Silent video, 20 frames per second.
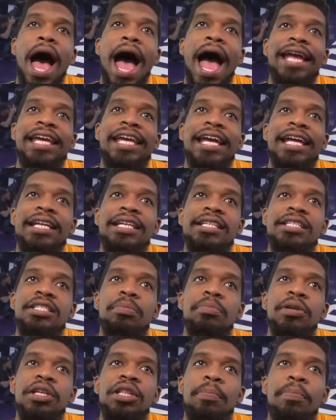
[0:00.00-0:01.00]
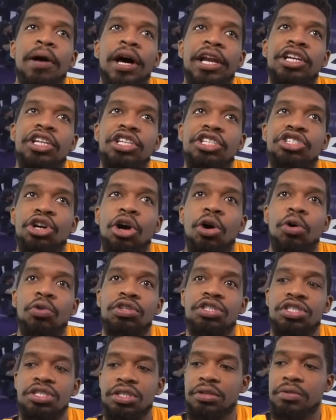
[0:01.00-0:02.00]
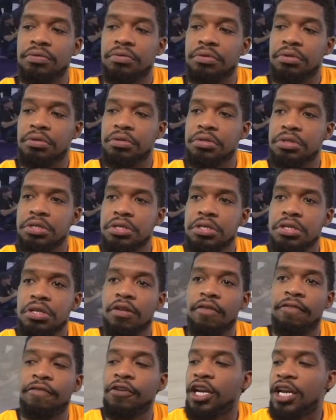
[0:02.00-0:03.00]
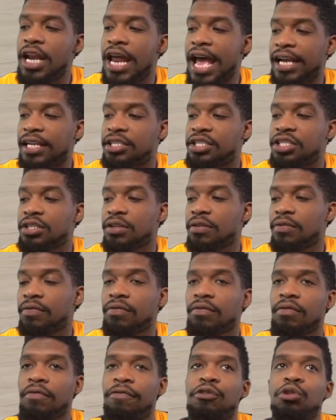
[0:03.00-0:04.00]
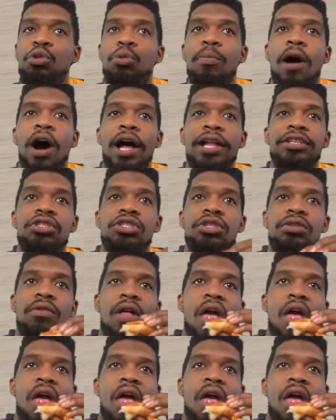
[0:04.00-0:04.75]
I get to be the butt of the jokes for the next few months.